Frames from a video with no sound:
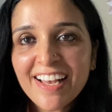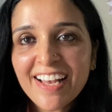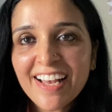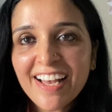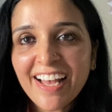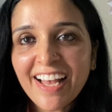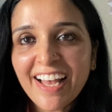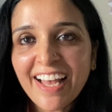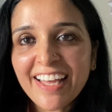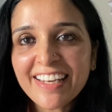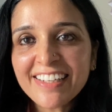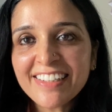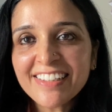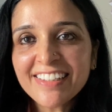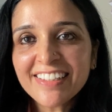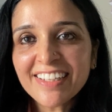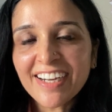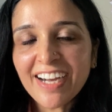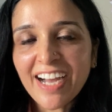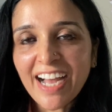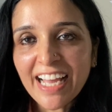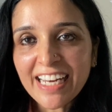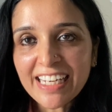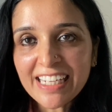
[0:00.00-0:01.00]
And
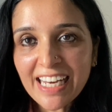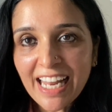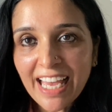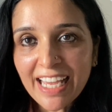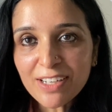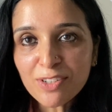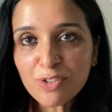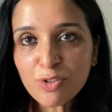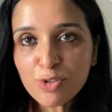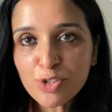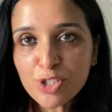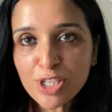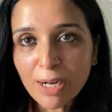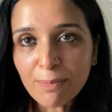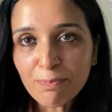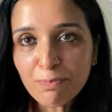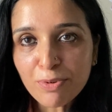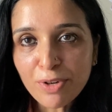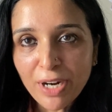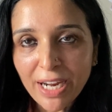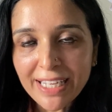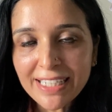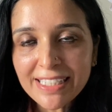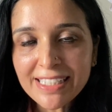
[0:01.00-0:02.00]
I'd like to jump
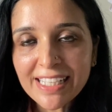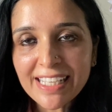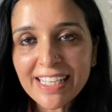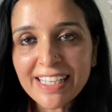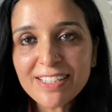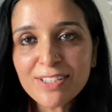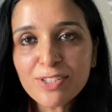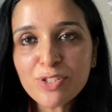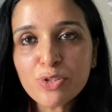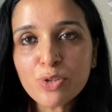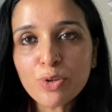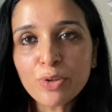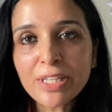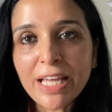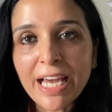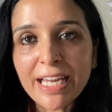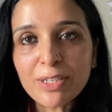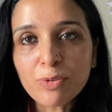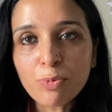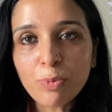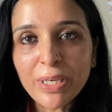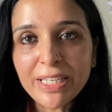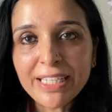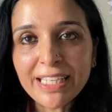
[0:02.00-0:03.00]
right in so
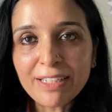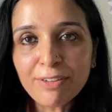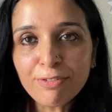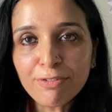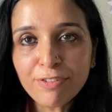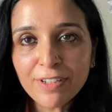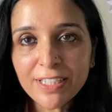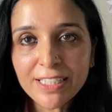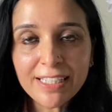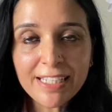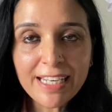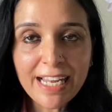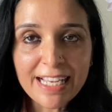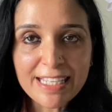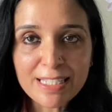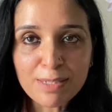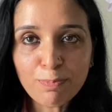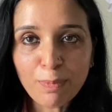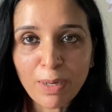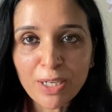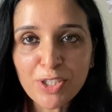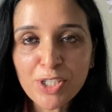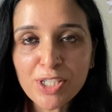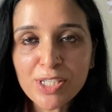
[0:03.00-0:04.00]
that we can fit in as
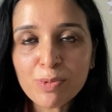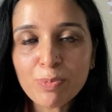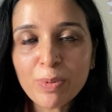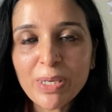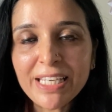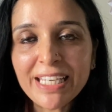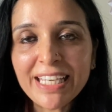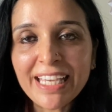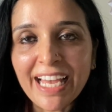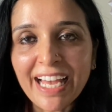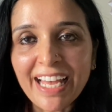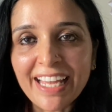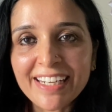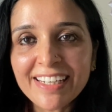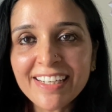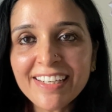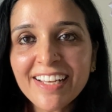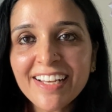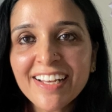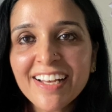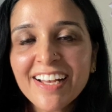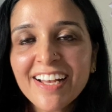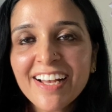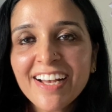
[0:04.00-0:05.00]
much as we can.